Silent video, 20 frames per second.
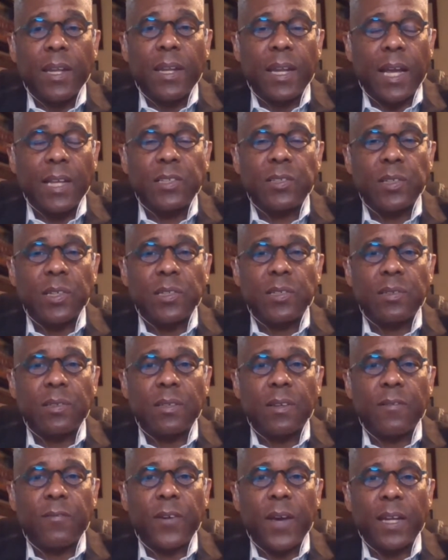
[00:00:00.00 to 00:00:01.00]
not just
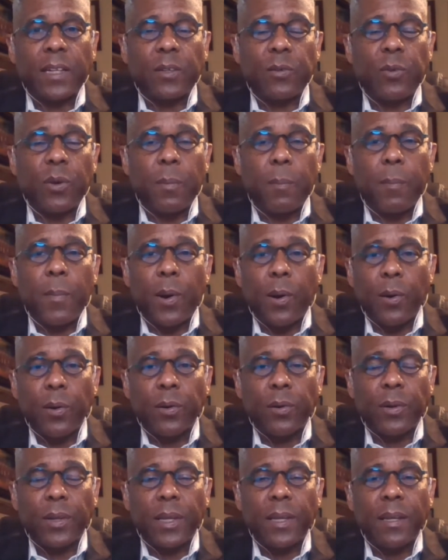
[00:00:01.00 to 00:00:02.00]
the fact that we're
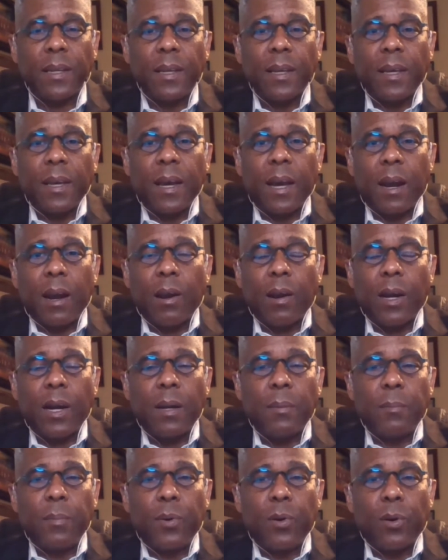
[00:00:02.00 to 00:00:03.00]
murdering our
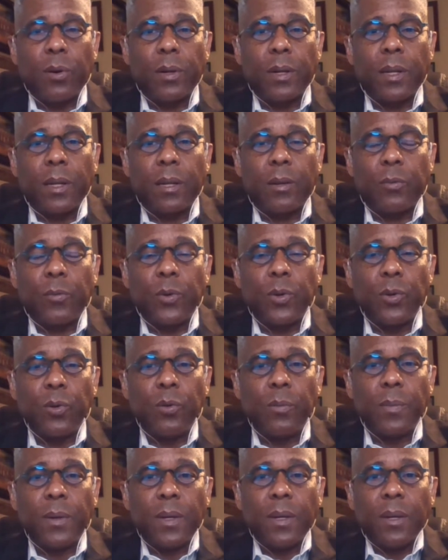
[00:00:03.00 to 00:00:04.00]
unborn in the
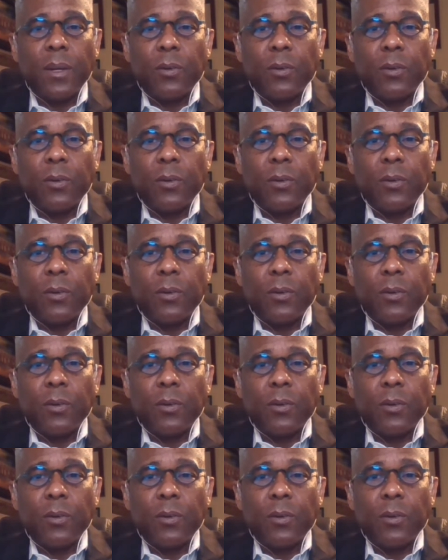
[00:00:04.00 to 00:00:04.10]
womb.